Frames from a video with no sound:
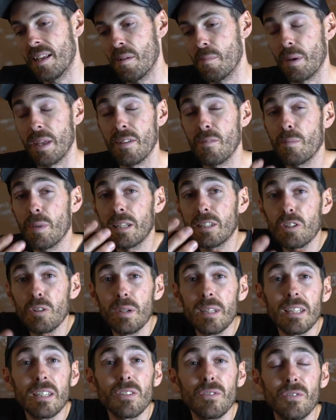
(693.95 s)
But even by
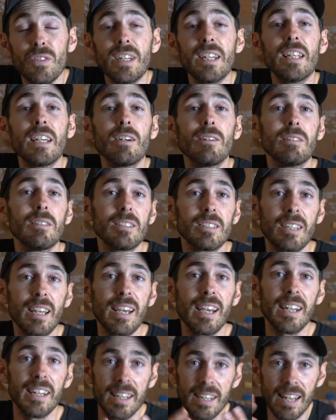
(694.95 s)
doing this video and
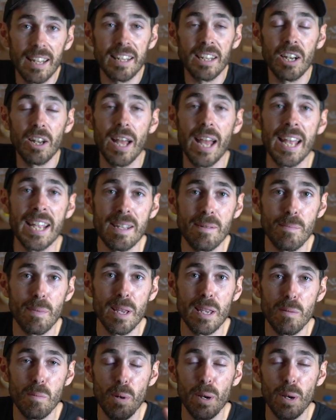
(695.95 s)
saying 8B,